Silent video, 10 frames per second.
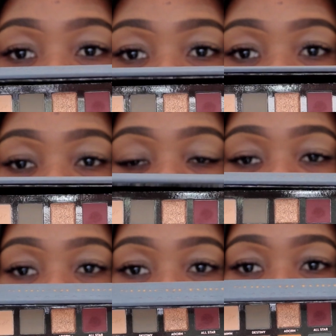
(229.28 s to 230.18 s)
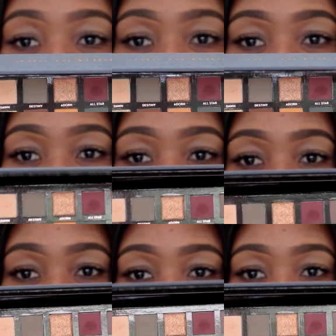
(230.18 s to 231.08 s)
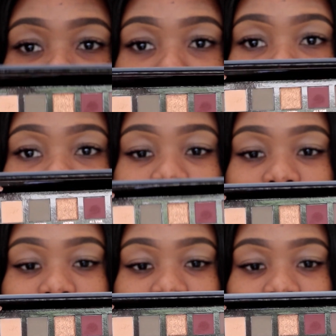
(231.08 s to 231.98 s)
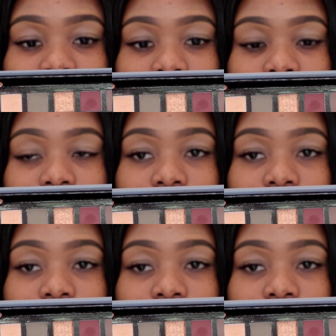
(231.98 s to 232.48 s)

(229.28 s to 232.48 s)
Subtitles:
I really do believe they are just so pretty.